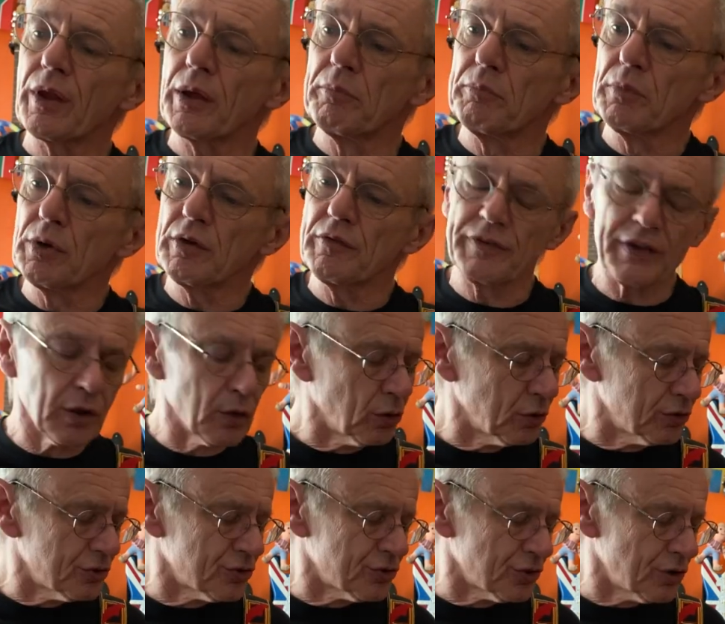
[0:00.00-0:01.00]
moving
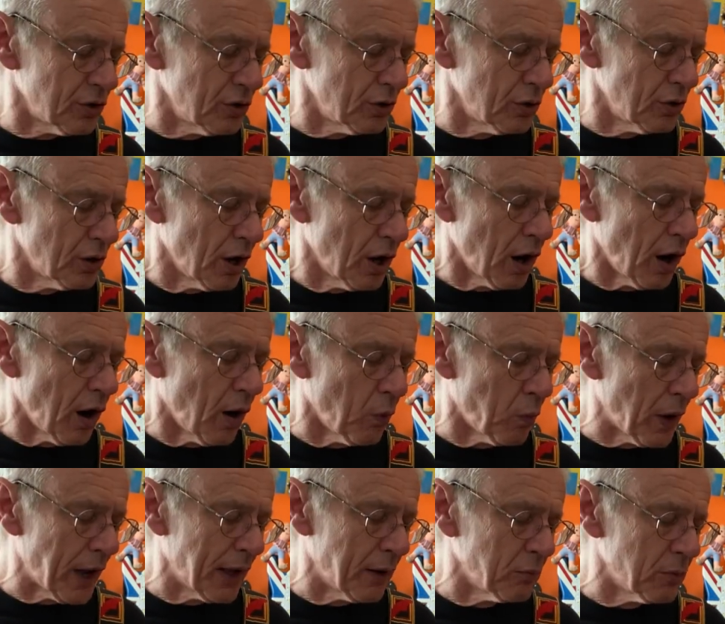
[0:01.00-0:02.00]
on to a
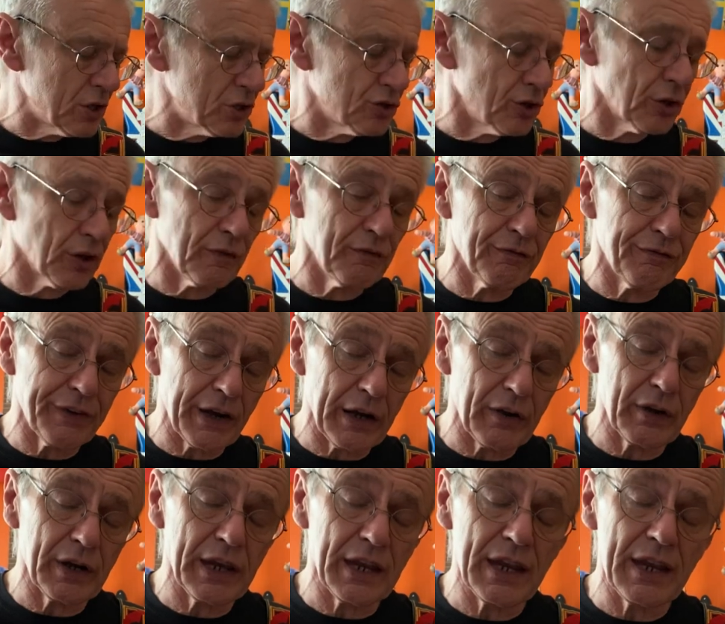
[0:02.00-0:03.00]
way in which you can
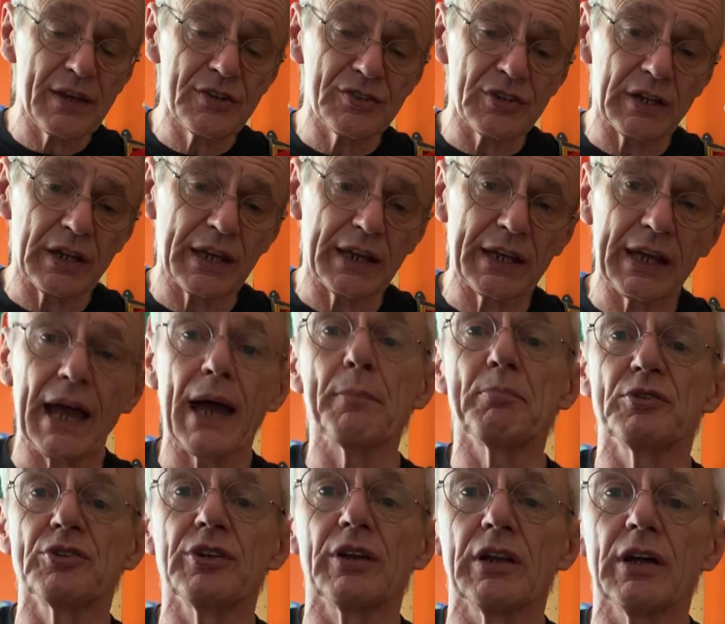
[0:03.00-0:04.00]
very easily
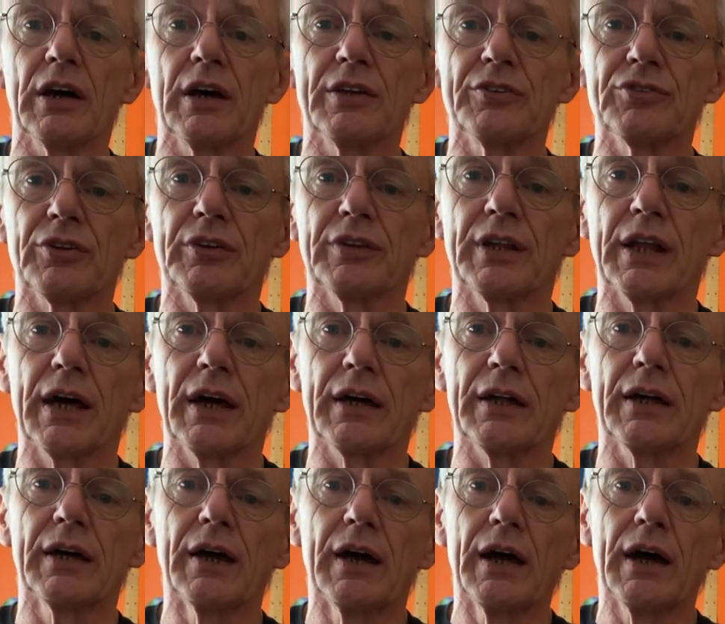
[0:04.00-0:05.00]
capitalize on
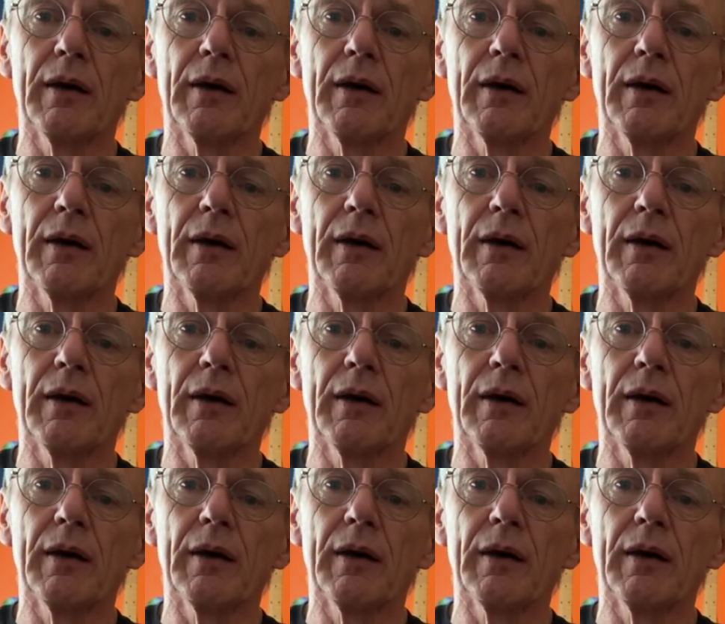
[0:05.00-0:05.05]
that